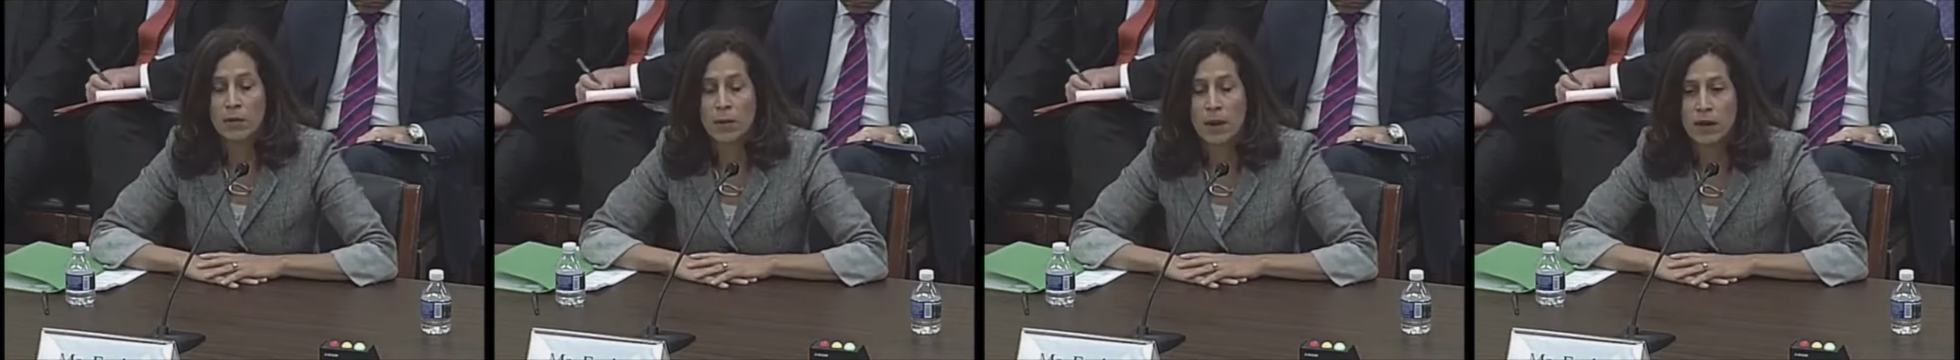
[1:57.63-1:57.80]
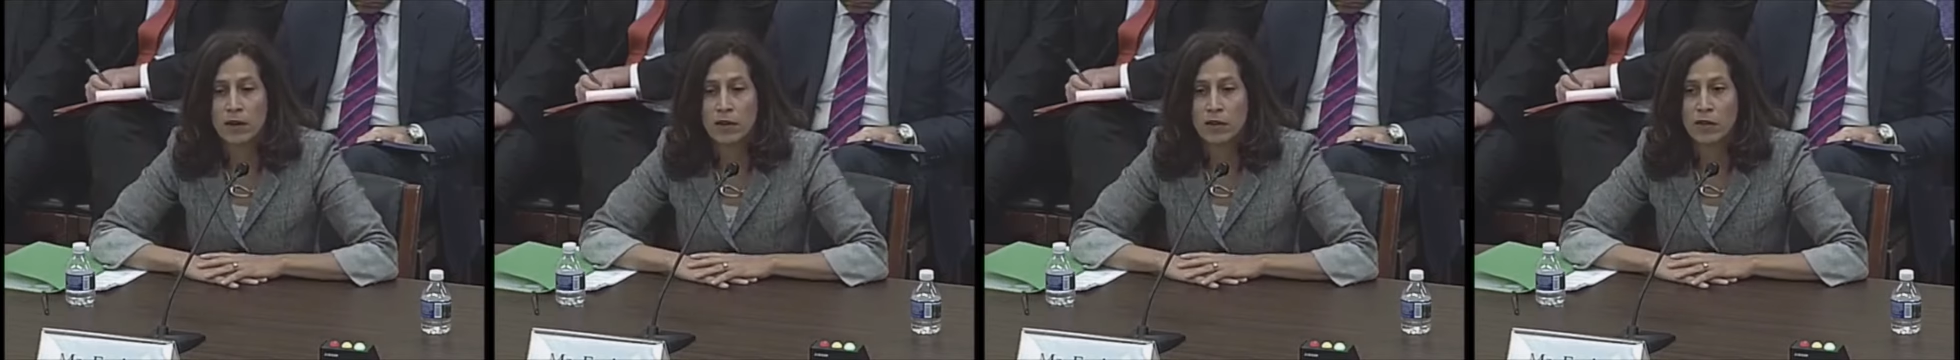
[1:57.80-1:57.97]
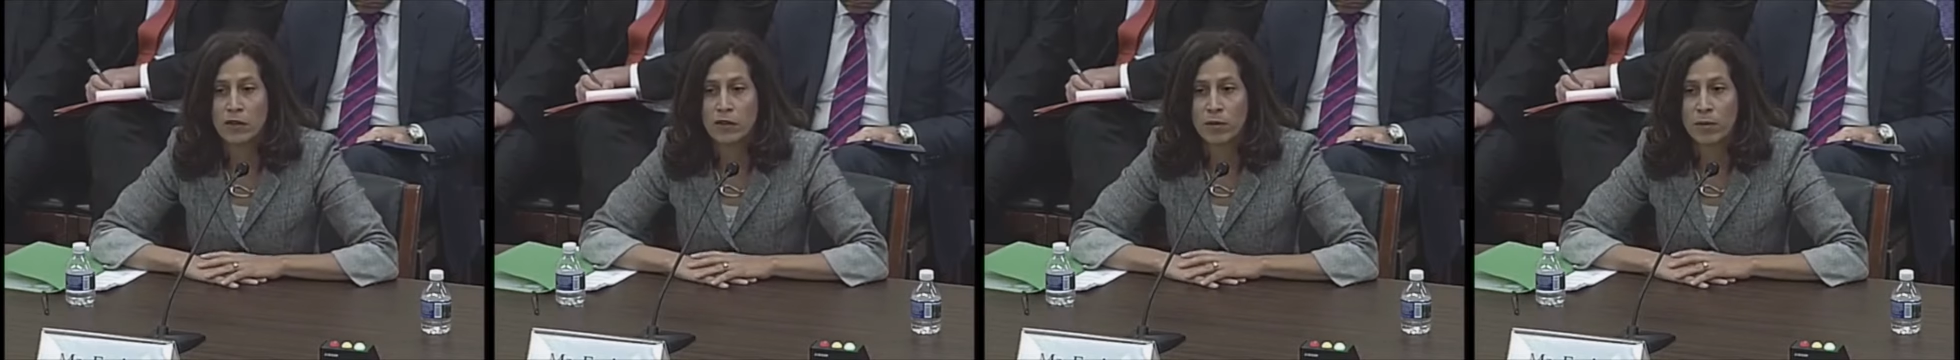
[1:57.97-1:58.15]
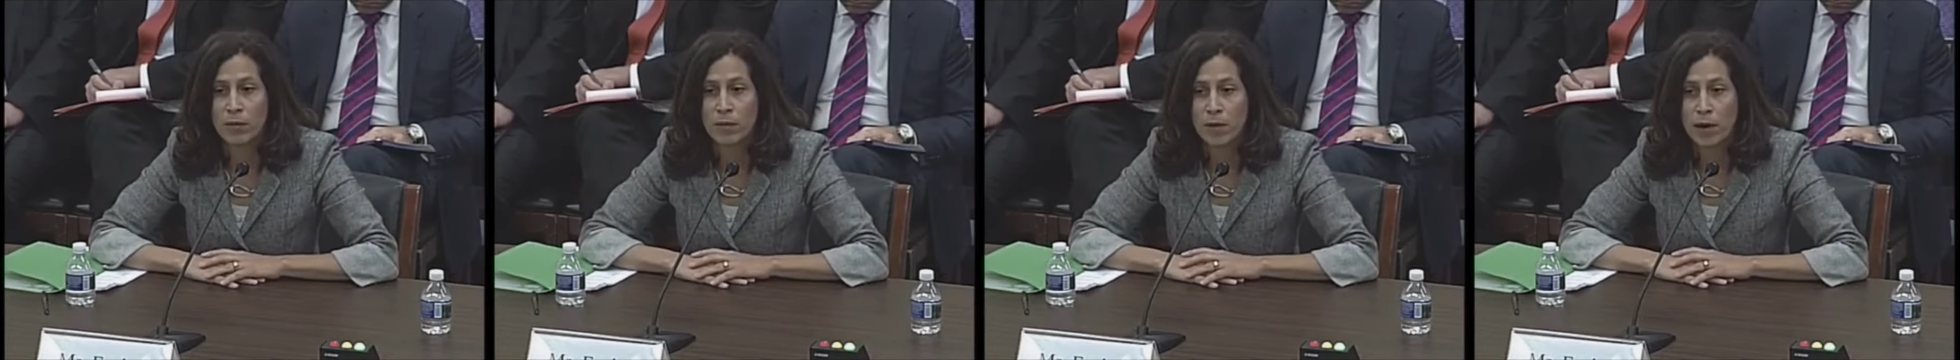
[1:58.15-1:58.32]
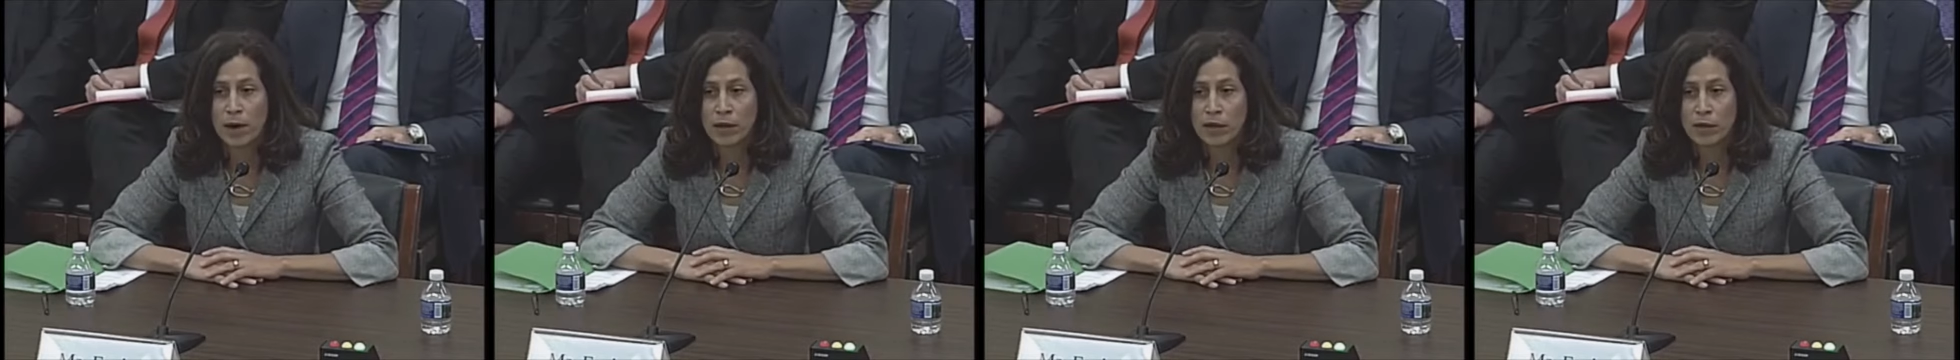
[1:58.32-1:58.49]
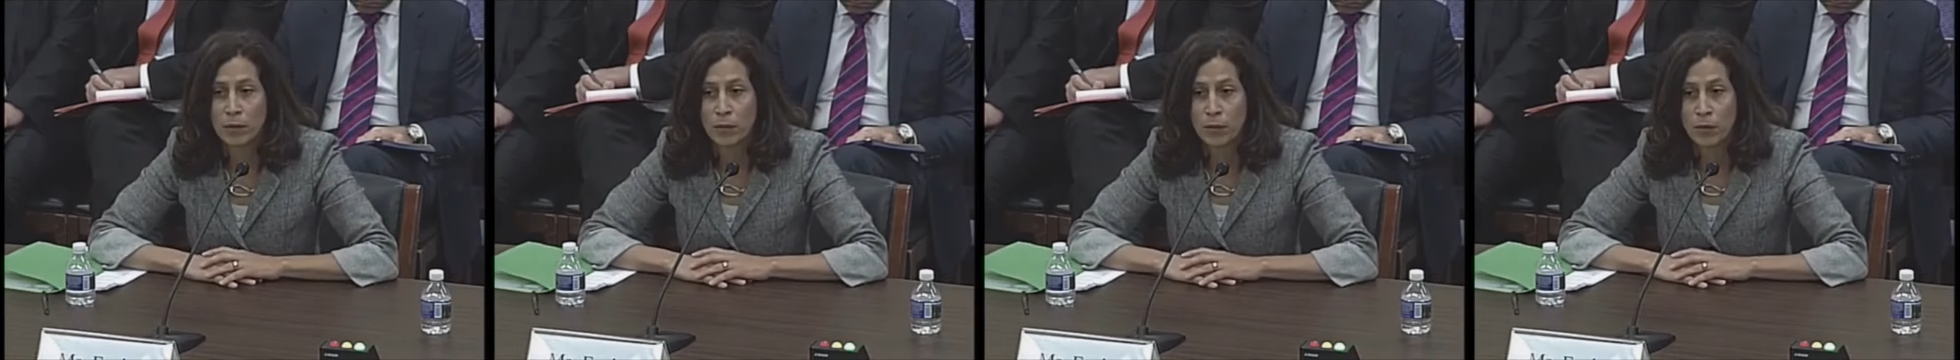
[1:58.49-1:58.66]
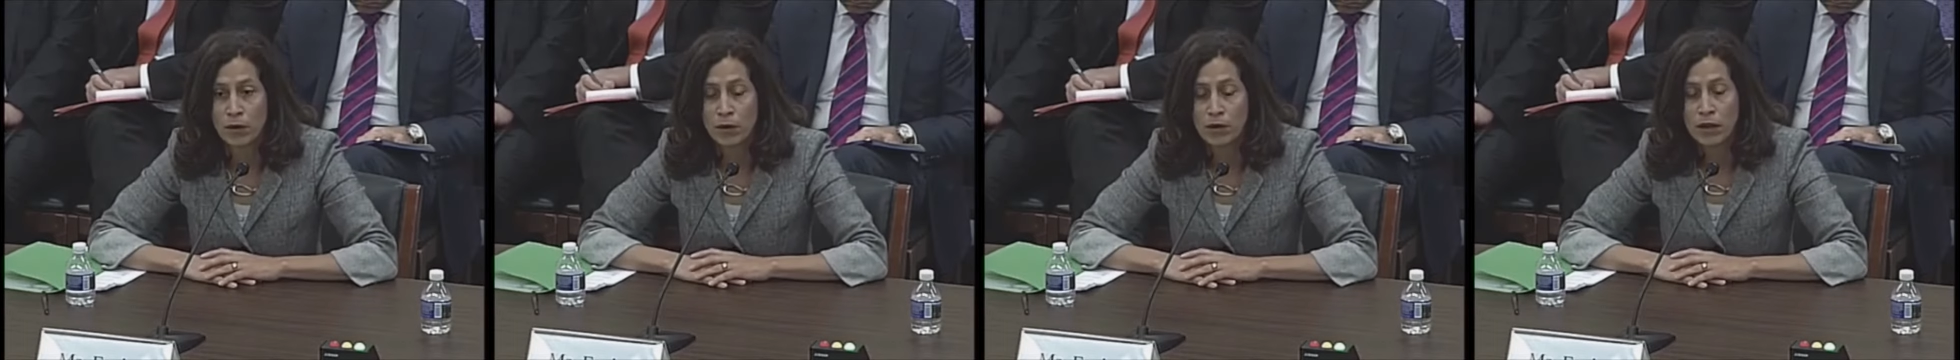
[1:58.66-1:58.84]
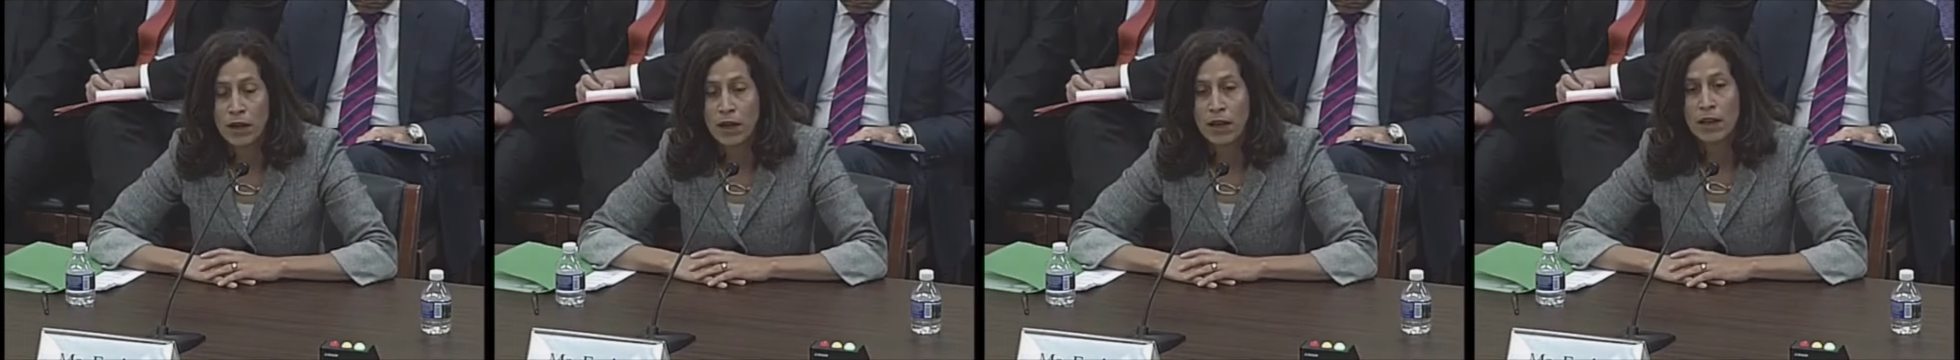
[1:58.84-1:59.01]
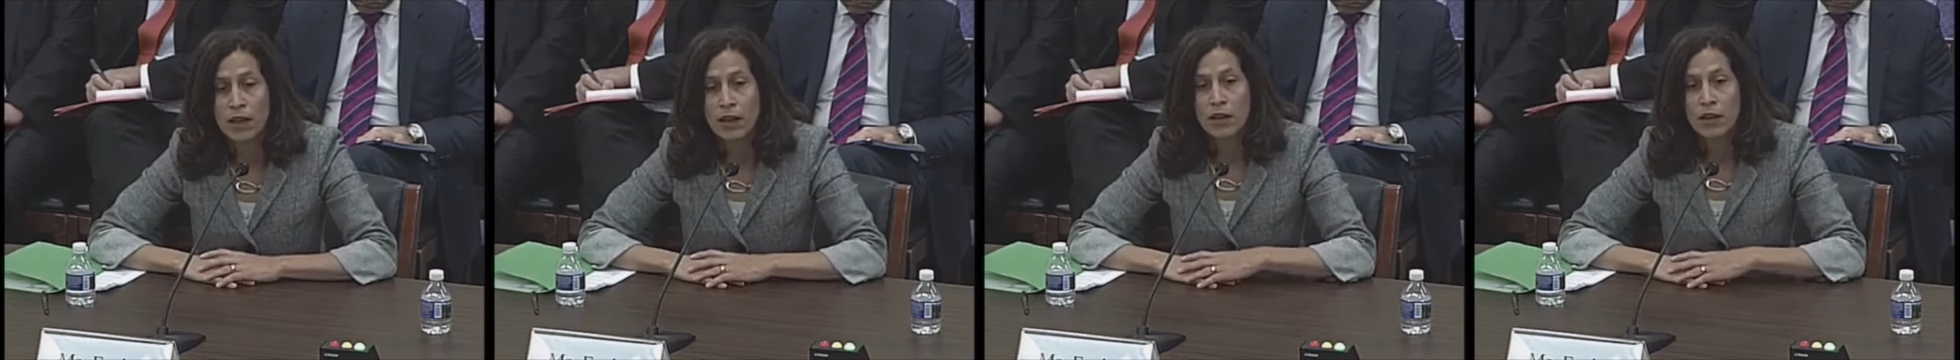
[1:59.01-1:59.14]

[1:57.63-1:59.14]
patients from around the world